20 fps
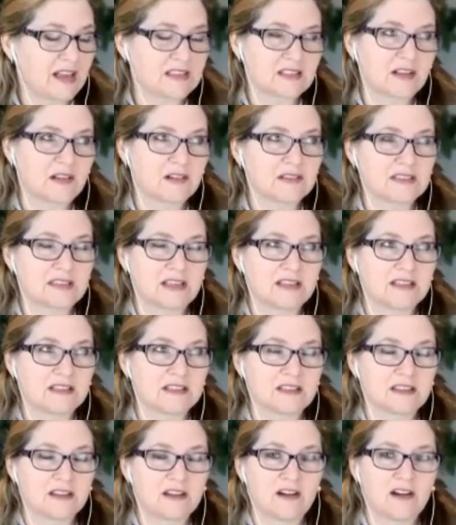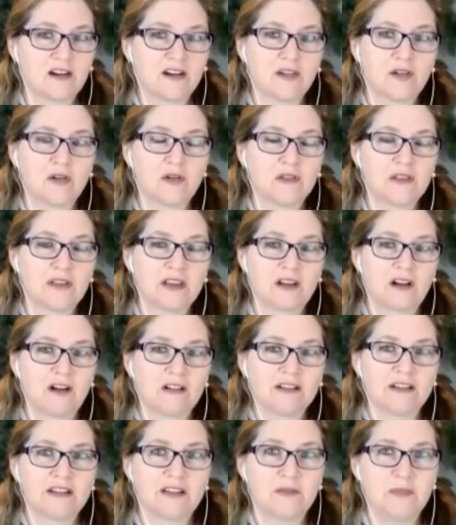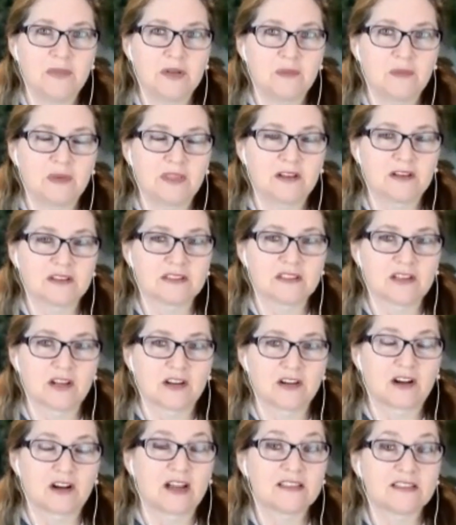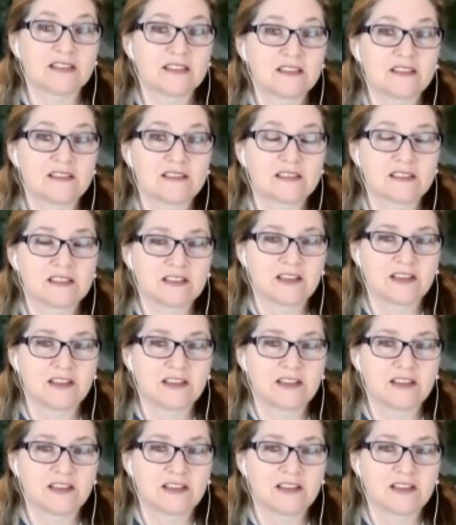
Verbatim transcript: the last thing I would say is, are you only calling them in when there's a crisis?